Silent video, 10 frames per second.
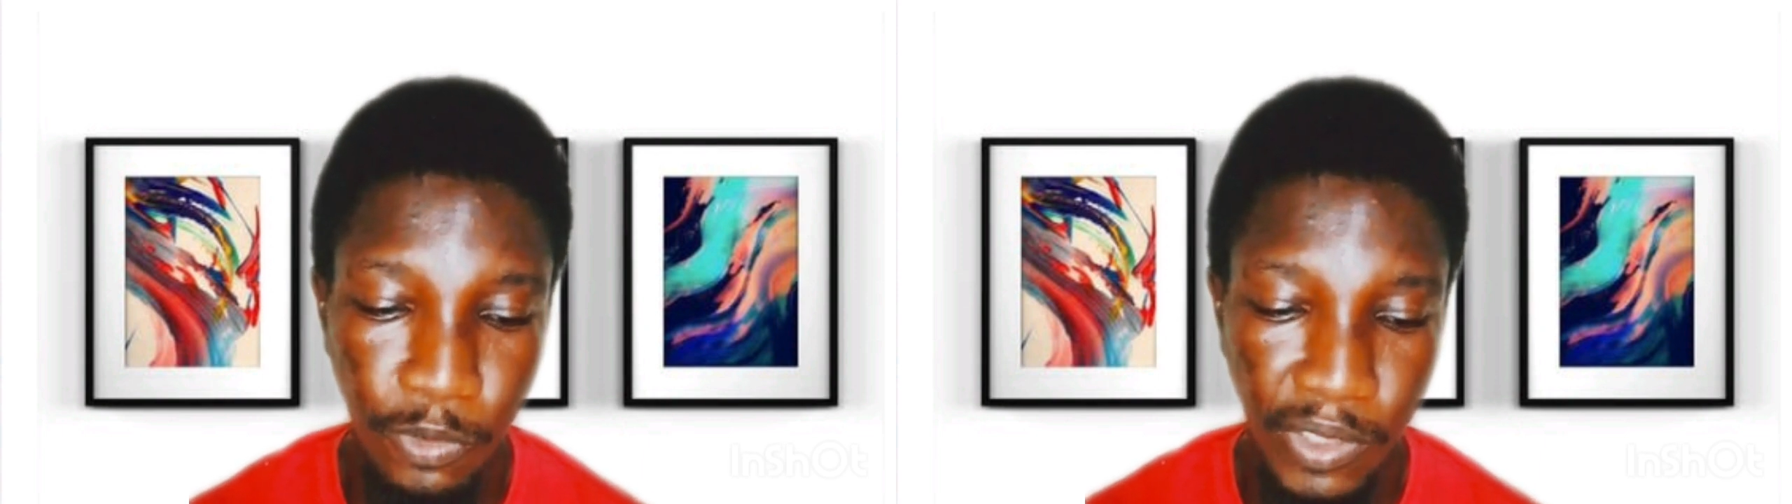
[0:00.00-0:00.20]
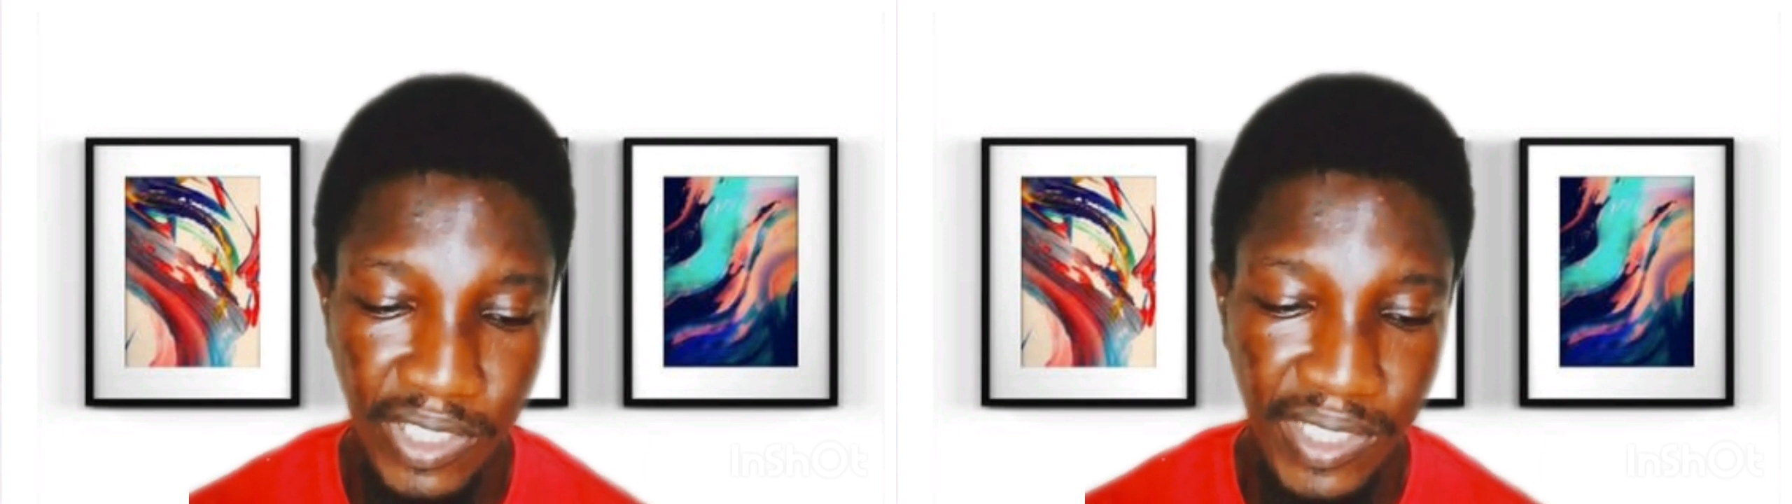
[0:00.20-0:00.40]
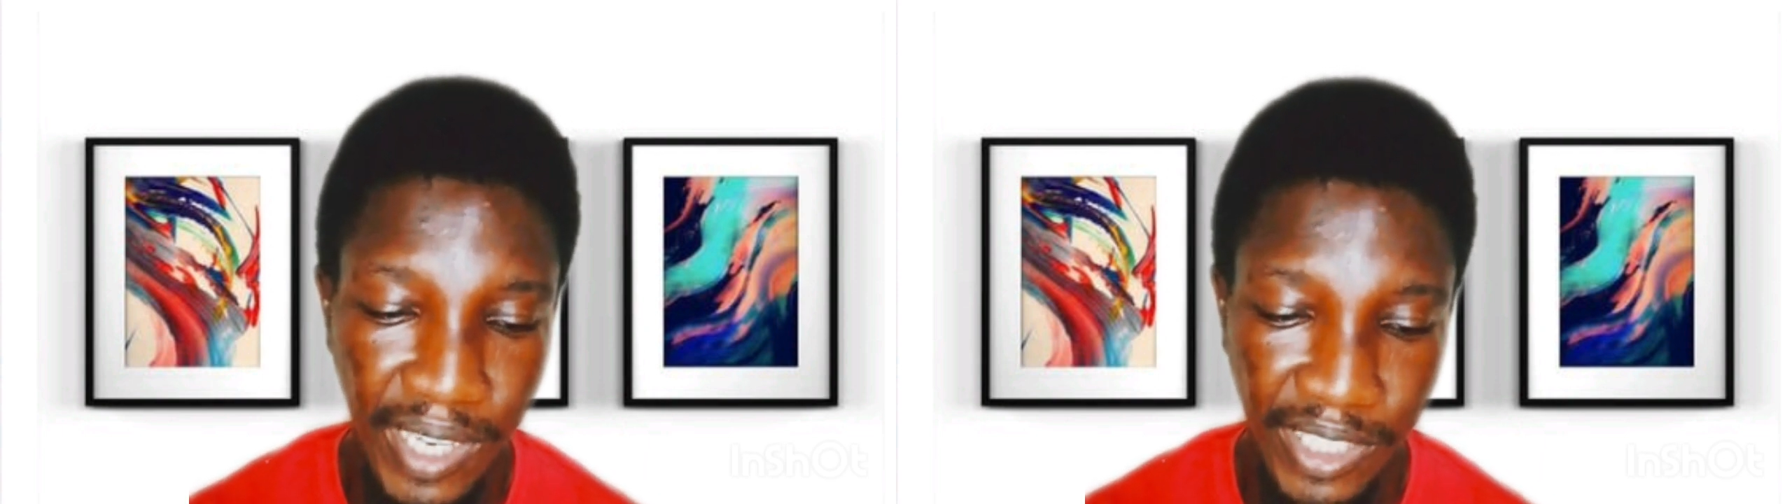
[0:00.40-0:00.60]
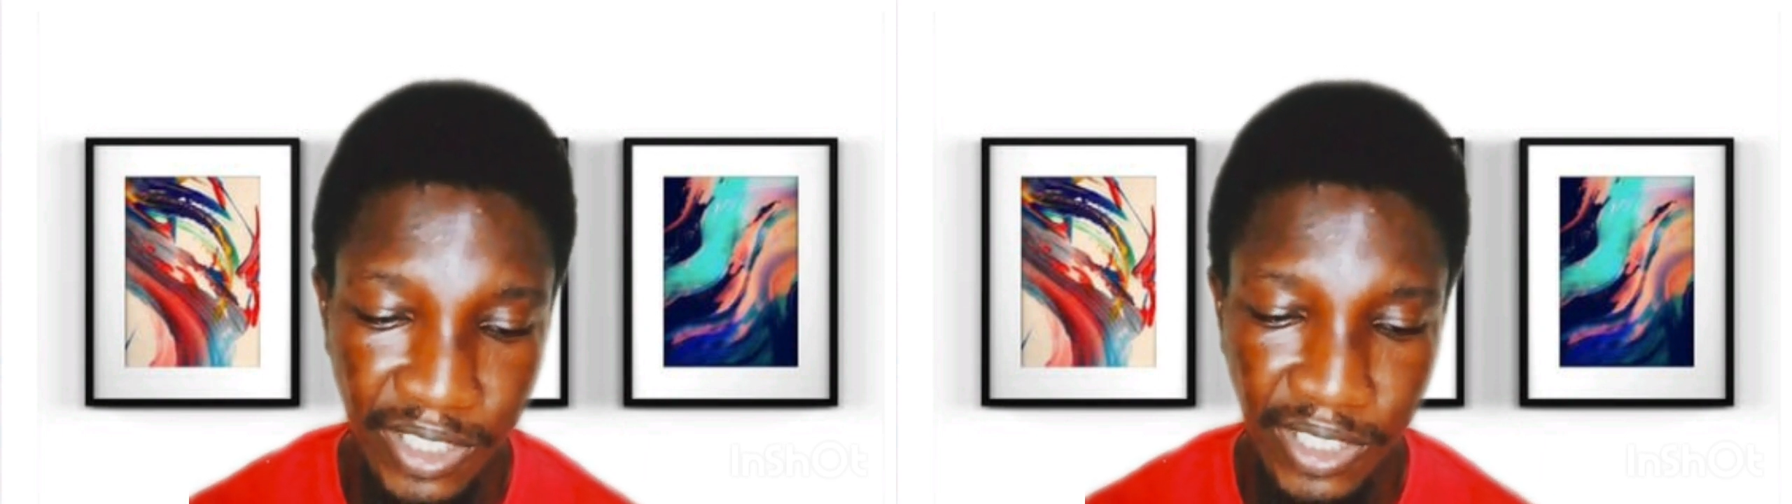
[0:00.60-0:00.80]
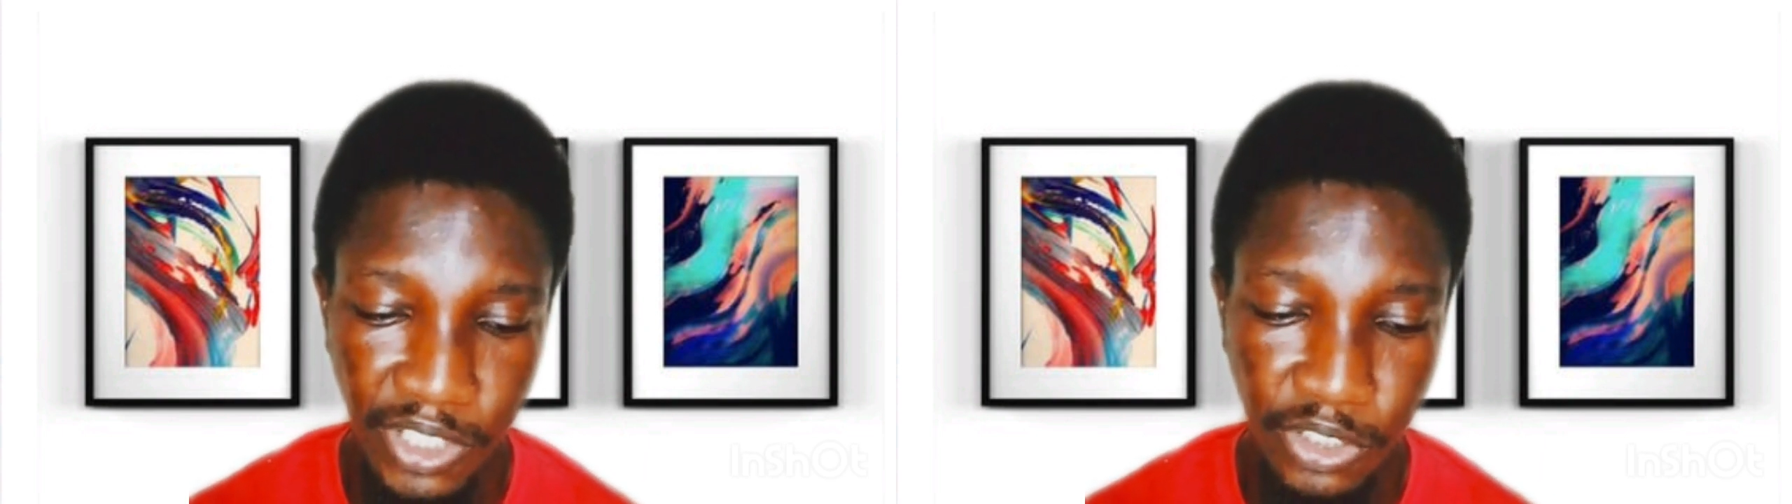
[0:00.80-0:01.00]
one is
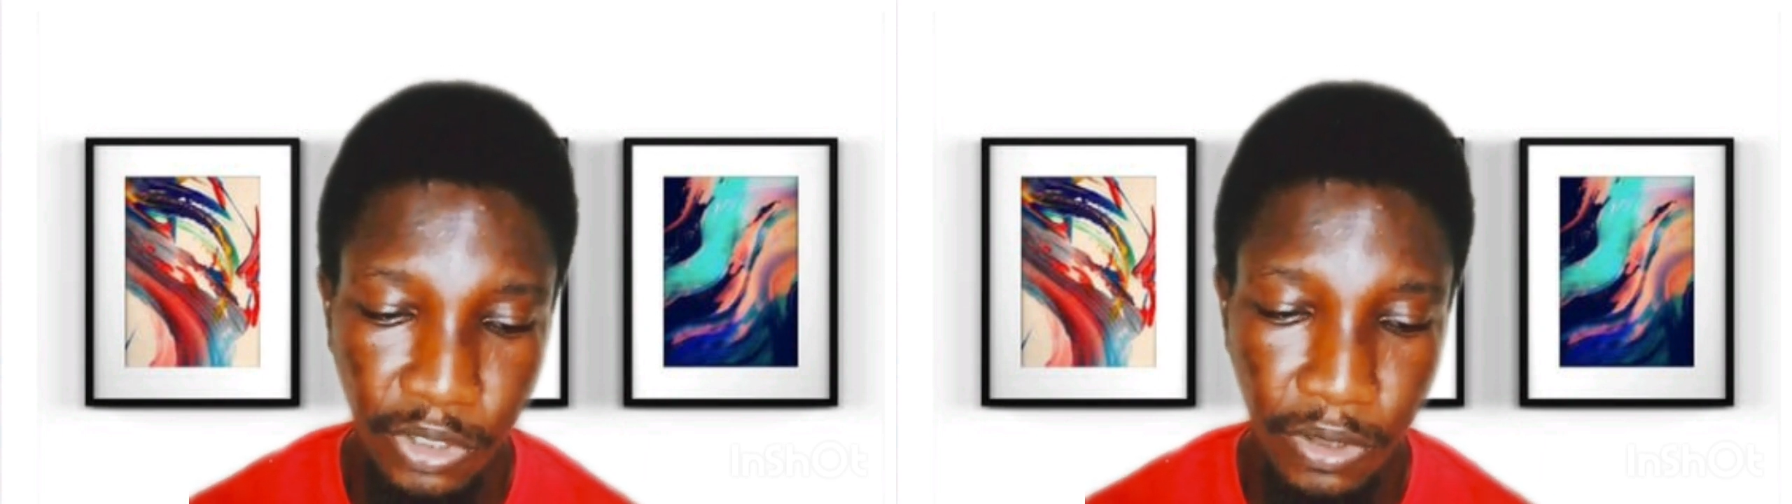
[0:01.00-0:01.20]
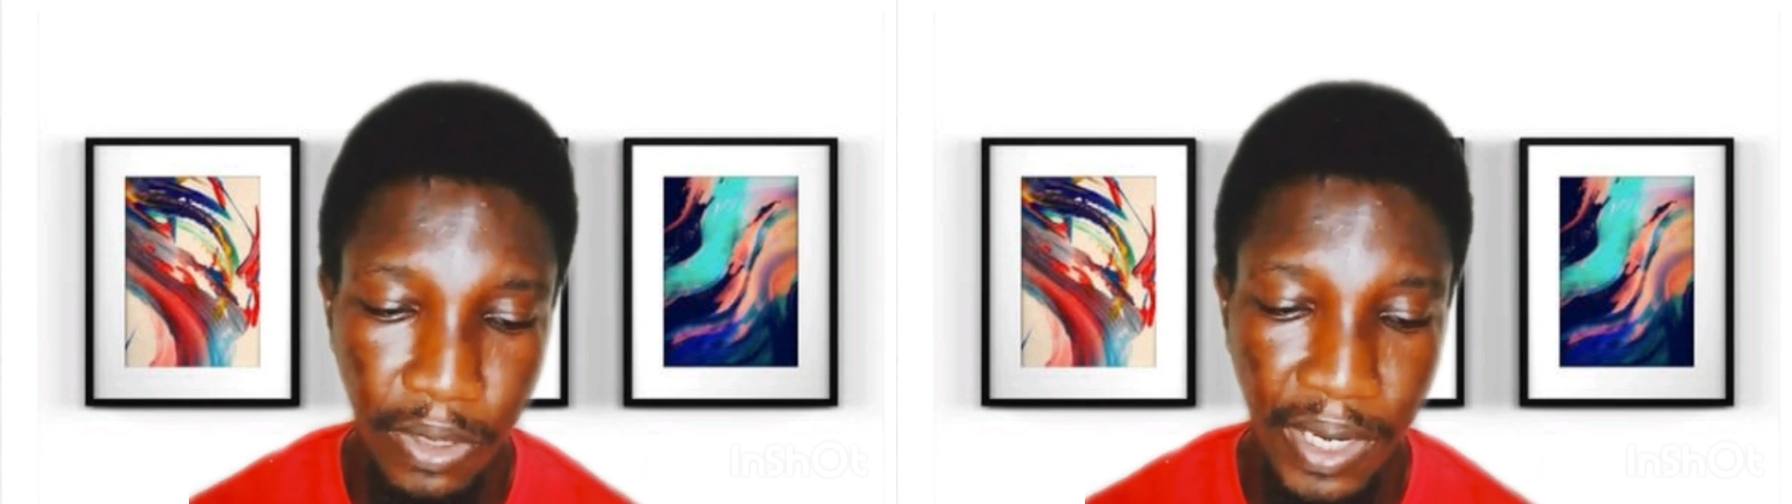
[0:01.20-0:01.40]
architecture